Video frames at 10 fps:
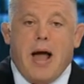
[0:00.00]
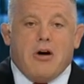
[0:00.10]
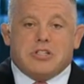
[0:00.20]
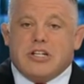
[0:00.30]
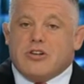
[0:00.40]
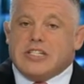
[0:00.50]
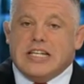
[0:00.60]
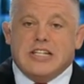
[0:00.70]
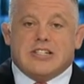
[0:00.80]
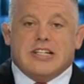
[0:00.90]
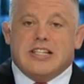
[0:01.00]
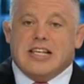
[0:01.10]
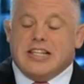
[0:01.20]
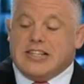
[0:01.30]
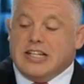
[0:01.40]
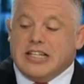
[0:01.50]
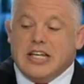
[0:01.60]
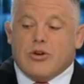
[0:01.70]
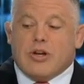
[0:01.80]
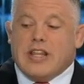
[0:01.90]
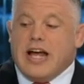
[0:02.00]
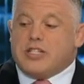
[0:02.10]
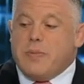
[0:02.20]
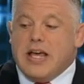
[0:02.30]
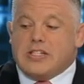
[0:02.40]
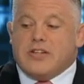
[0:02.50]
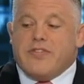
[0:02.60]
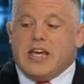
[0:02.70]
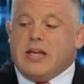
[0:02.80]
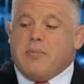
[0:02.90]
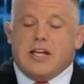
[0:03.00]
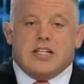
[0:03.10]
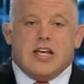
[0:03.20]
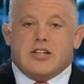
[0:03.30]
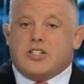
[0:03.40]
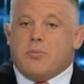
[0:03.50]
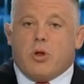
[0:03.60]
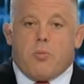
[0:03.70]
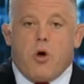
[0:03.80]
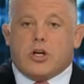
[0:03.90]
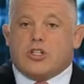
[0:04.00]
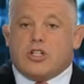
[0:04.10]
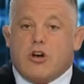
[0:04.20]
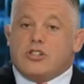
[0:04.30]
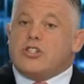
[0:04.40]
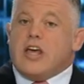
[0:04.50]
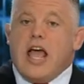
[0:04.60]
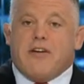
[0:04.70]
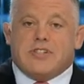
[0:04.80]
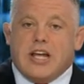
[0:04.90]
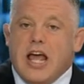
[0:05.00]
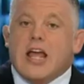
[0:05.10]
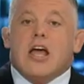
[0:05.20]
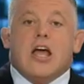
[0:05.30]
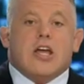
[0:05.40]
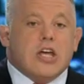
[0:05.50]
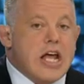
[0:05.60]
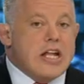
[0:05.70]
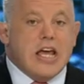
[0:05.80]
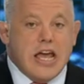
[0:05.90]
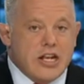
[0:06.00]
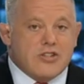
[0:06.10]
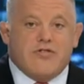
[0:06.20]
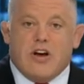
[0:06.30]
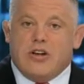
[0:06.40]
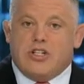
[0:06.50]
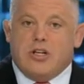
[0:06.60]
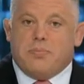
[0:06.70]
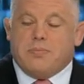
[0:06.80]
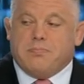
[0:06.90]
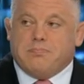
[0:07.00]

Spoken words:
Palantir is easily the leader in that space. If they can maintain a similar market share as they have today, it is very cheap.